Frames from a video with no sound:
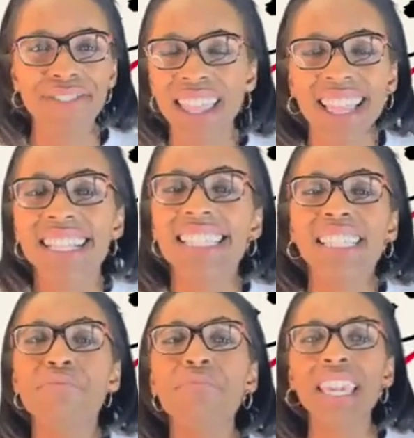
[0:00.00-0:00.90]
Now, that
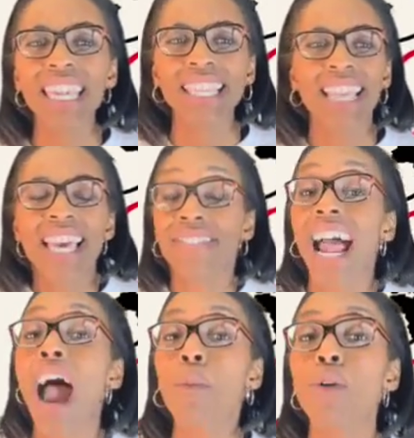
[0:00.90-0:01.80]
doesn't mean
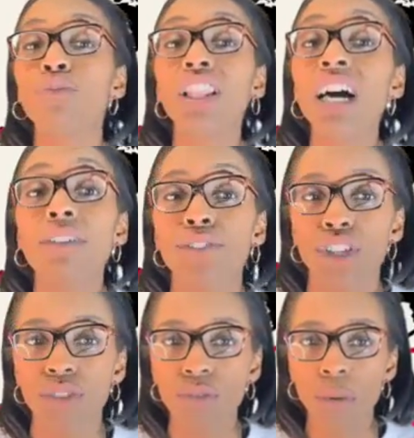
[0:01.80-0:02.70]
that I won't love
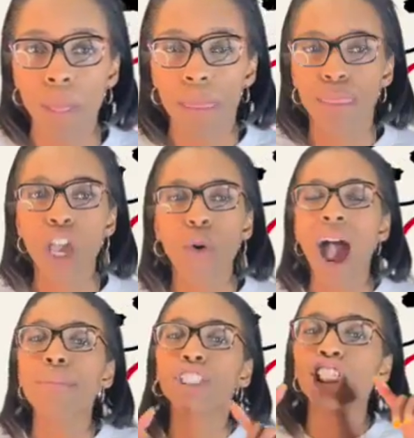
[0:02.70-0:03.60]
you. No,
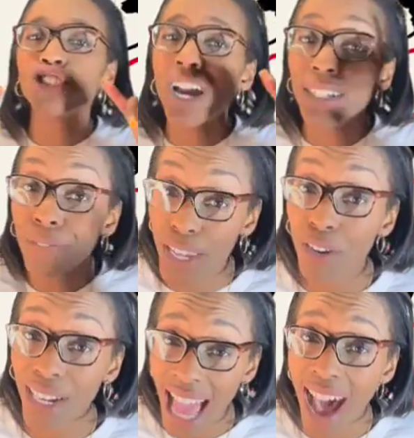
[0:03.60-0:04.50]
I'm just trying to
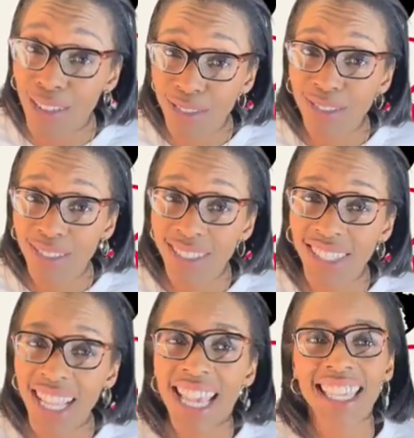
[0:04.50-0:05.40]
figure it out.
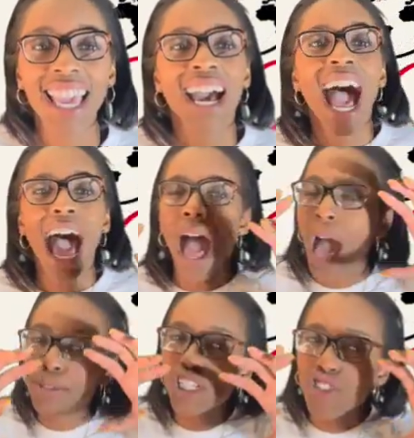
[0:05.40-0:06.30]
Yeah,
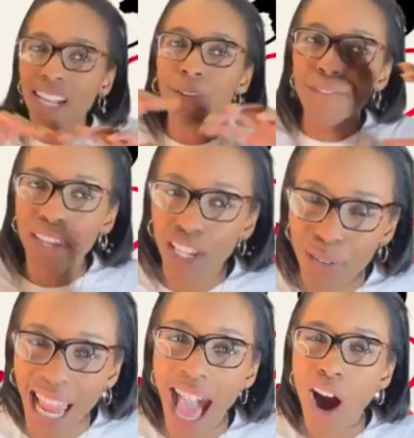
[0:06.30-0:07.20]
I'm just trying to
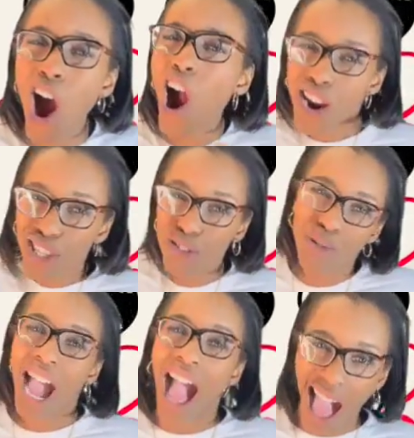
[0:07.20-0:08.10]
figure it out. Are you
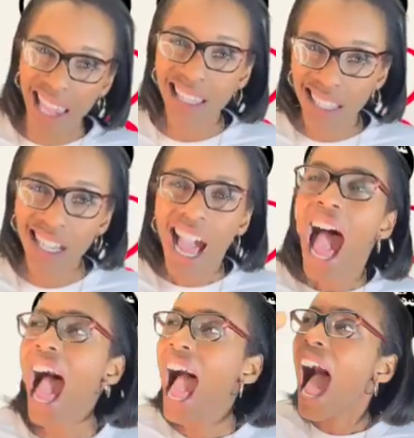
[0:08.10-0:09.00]
kind?
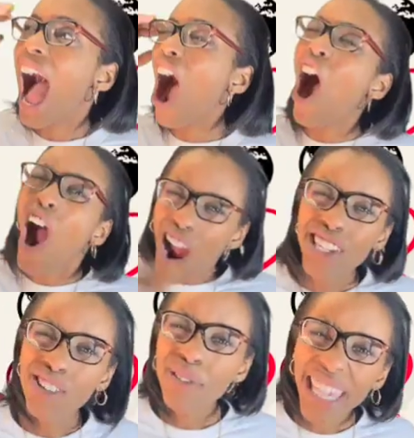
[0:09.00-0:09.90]
Are
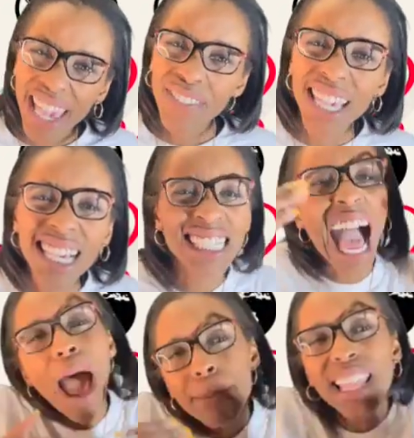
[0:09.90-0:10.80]
you giving? Because
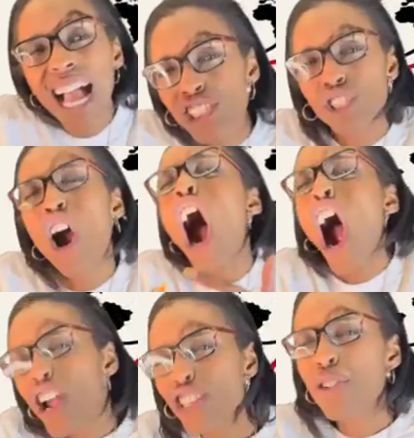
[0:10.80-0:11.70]
I'm not sure.
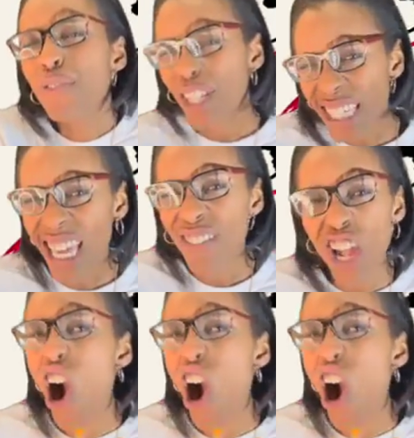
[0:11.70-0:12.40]
Are you forgiving?